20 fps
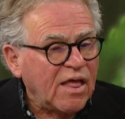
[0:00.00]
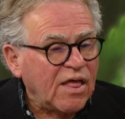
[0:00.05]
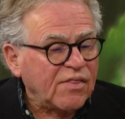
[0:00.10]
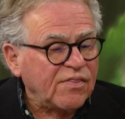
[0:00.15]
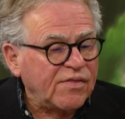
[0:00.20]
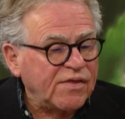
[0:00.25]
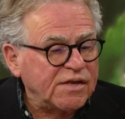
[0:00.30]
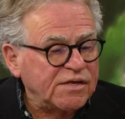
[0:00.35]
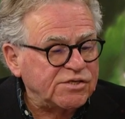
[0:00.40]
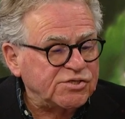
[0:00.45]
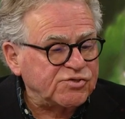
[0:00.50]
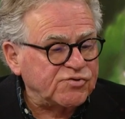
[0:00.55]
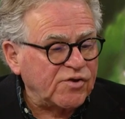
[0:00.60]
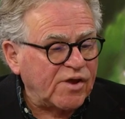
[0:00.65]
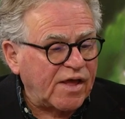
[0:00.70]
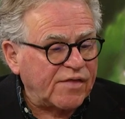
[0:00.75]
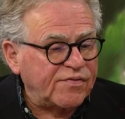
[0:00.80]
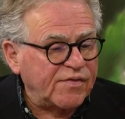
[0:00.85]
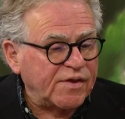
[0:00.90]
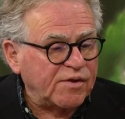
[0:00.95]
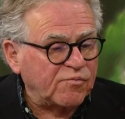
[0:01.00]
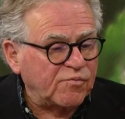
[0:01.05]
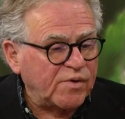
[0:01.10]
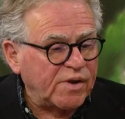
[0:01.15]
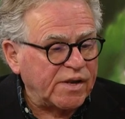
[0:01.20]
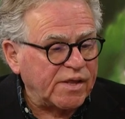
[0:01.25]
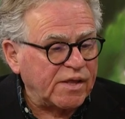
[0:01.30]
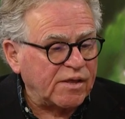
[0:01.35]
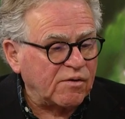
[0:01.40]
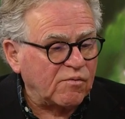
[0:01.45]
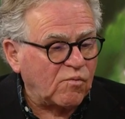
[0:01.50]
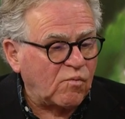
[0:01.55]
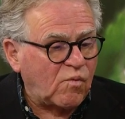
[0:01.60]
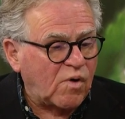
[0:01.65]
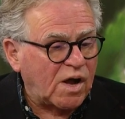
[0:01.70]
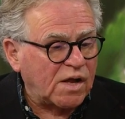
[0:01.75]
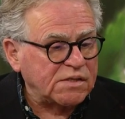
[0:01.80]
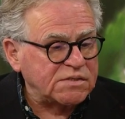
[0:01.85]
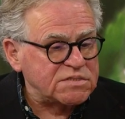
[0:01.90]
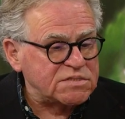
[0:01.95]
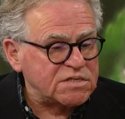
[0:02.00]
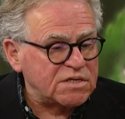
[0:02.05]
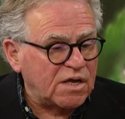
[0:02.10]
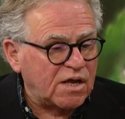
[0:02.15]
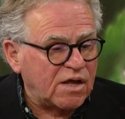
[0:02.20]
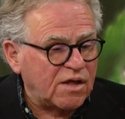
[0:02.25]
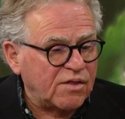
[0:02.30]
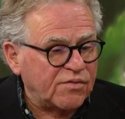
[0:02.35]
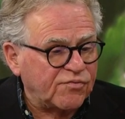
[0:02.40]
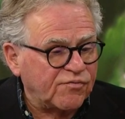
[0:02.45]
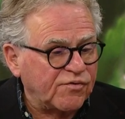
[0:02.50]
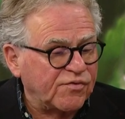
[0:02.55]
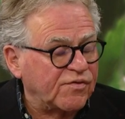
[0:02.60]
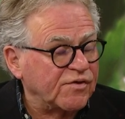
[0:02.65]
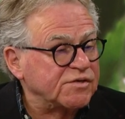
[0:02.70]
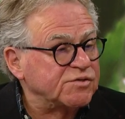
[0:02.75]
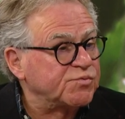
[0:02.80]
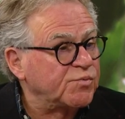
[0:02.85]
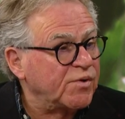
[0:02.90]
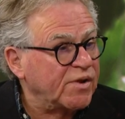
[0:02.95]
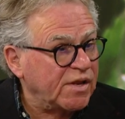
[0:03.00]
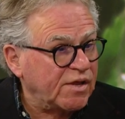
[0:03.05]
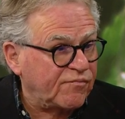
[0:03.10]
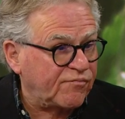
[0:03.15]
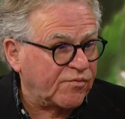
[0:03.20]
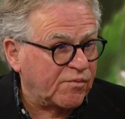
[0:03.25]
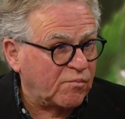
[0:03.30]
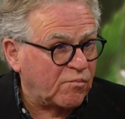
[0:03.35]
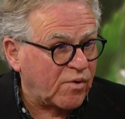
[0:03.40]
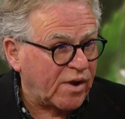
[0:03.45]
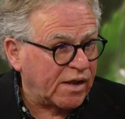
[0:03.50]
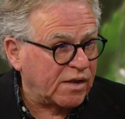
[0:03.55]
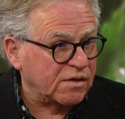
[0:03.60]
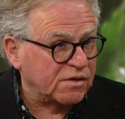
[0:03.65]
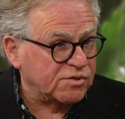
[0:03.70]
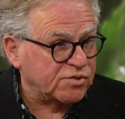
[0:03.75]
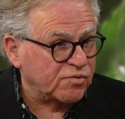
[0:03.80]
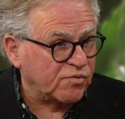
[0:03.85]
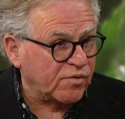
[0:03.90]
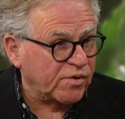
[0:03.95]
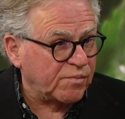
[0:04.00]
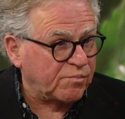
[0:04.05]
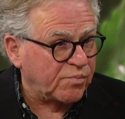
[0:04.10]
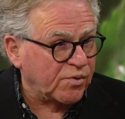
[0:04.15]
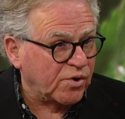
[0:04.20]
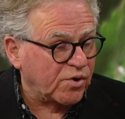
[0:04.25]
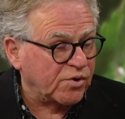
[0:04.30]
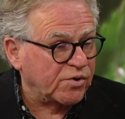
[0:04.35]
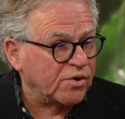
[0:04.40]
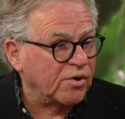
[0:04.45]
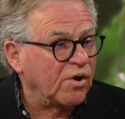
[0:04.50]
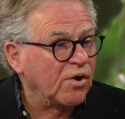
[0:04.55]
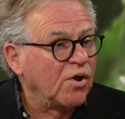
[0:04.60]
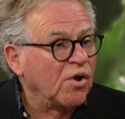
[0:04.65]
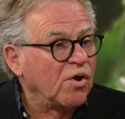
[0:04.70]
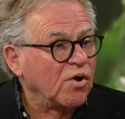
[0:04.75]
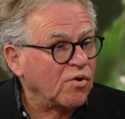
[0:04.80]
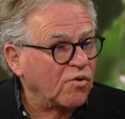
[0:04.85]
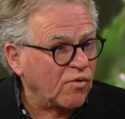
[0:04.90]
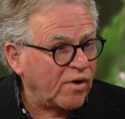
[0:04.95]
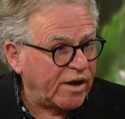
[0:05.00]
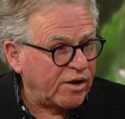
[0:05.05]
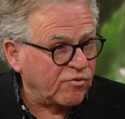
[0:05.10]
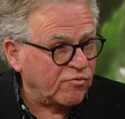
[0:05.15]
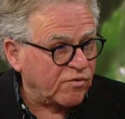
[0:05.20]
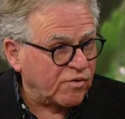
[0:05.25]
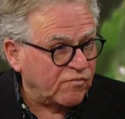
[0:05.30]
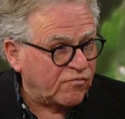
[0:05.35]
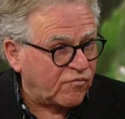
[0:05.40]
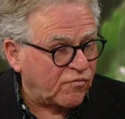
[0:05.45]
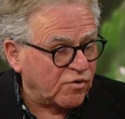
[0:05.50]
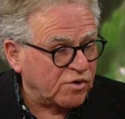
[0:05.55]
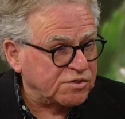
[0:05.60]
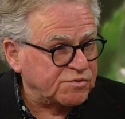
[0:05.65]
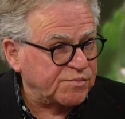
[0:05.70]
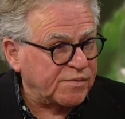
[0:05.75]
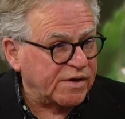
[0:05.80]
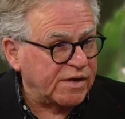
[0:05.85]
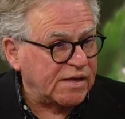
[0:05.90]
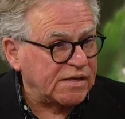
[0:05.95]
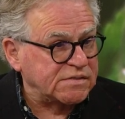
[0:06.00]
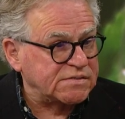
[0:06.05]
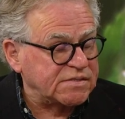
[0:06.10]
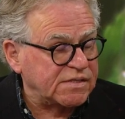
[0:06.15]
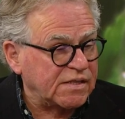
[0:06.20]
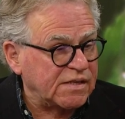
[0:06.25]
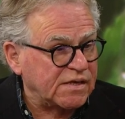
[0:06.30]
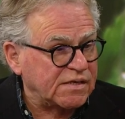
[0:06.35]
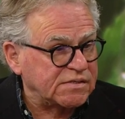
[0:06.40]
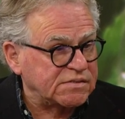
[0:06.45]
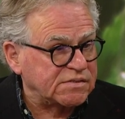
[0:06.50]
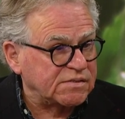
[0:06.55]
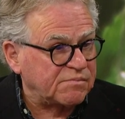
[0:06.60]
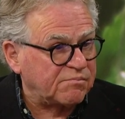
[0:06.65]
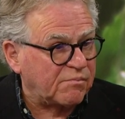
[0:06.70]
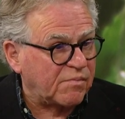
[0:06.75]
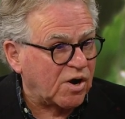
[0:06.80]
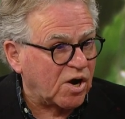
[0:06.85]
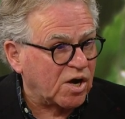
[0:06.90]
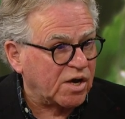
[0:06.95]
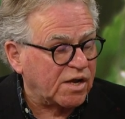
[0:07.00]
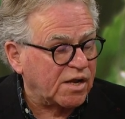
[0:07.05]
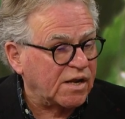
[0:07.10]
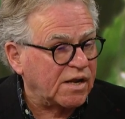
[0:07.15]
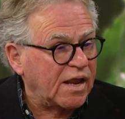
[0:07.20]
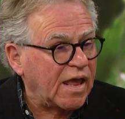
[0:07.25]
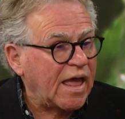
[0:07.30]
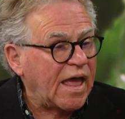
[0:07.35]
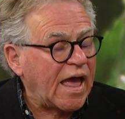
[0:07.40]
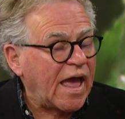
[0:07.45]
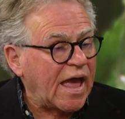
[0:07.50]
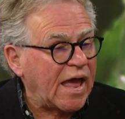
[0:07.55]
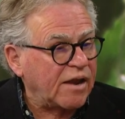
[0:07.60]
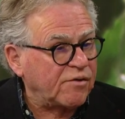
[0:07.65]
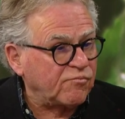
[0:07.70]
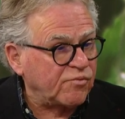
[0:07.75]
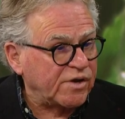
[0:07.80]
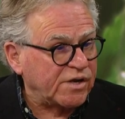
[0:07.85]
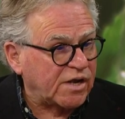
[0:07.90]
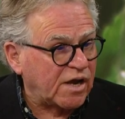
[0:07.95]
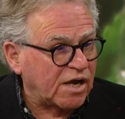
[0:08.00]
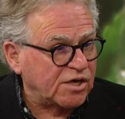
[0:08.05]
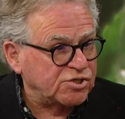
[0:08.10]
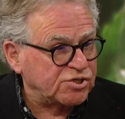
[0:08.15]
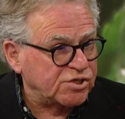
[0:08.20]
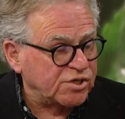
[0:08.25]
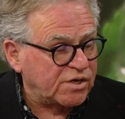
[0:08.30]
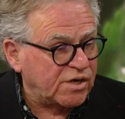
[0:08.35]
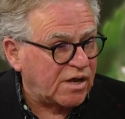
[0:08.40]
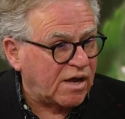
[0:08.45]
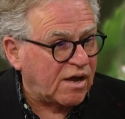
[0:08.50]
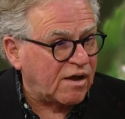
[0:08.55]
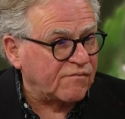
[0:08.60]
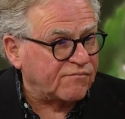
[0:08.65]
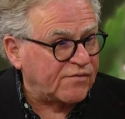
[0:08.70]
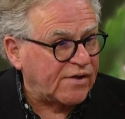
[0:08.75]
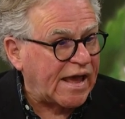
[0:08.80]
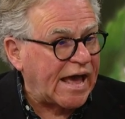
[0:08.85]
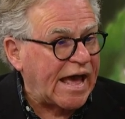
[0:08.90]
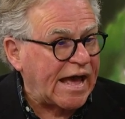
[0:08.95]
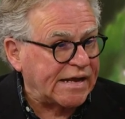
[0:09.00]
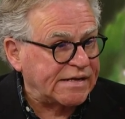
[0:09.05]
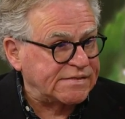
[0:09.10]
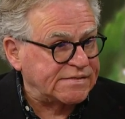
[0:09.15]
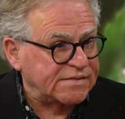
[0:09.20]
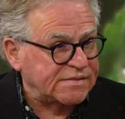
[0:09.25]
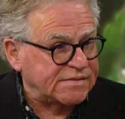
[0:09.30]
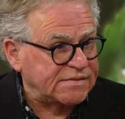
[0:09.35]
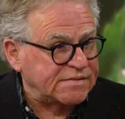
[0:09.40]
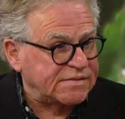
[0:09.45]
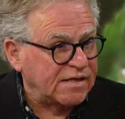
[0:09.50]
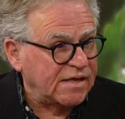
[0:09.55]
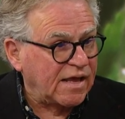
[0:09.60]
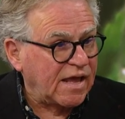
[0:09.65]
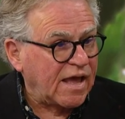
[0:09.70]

The industry, I think, really wants uh, three things relief from regulatory burden, greater enforcement against the illicit market, and reduction of taxes.